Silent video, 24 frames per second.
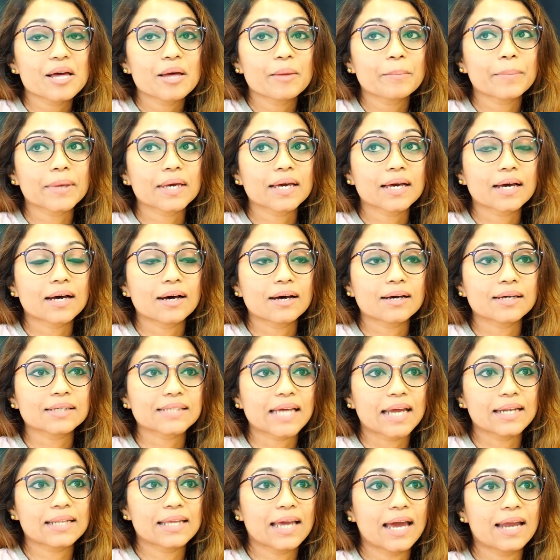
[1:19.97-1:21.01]
because
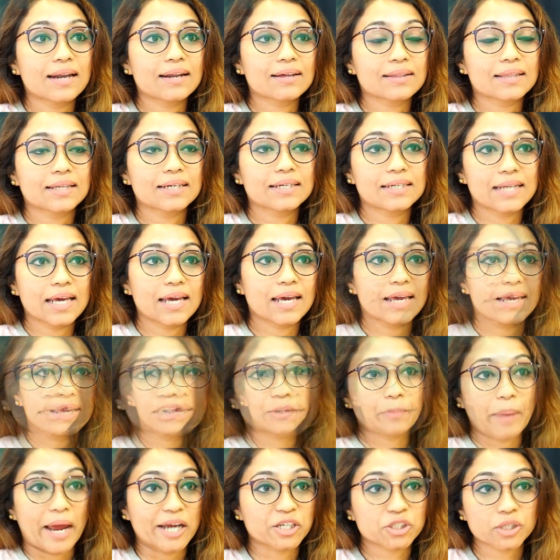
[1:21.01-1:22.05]
at the end of the day, it's
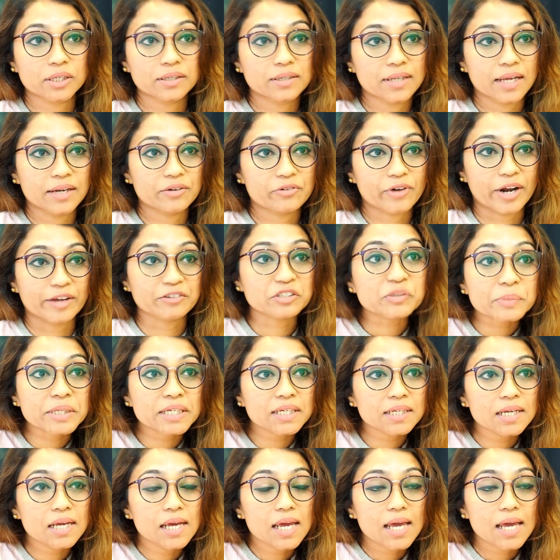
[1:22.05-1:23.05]
passion that drives me.